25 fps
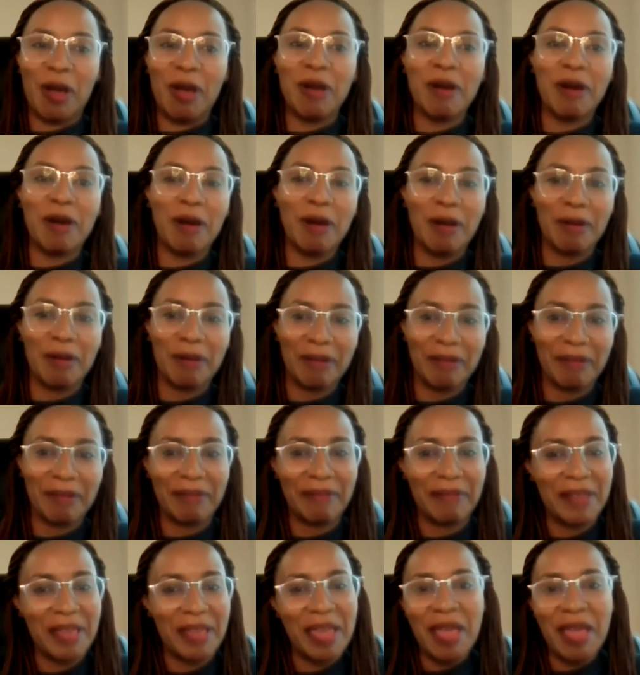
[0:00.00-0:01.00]
so
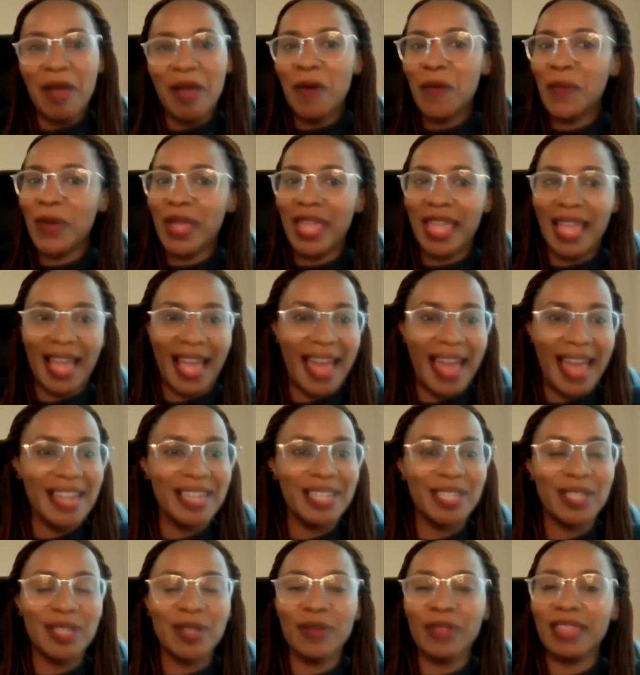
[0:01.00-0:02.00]
we oh.
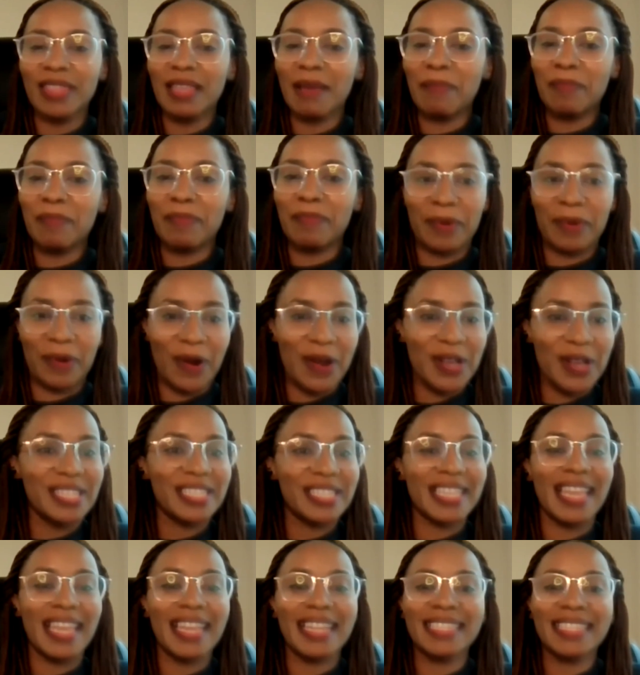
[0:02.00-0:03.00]
had to the
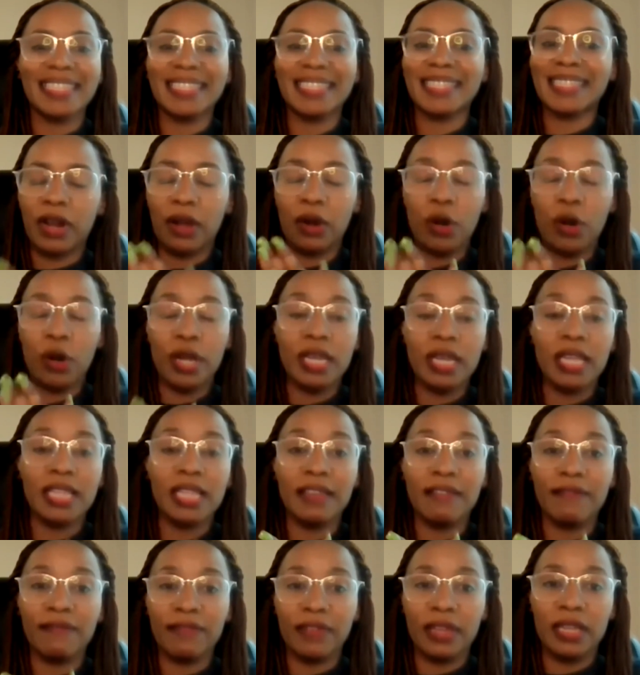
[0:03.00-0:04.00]
project
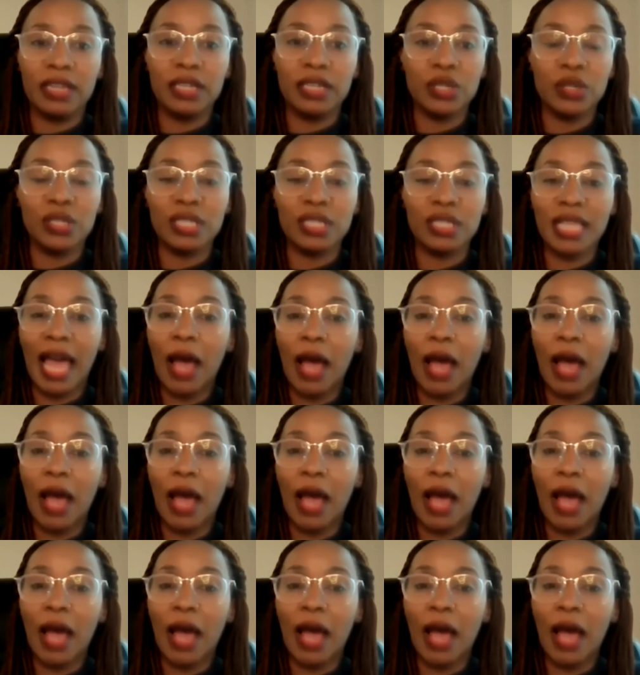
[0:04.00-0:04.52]
recording the videos.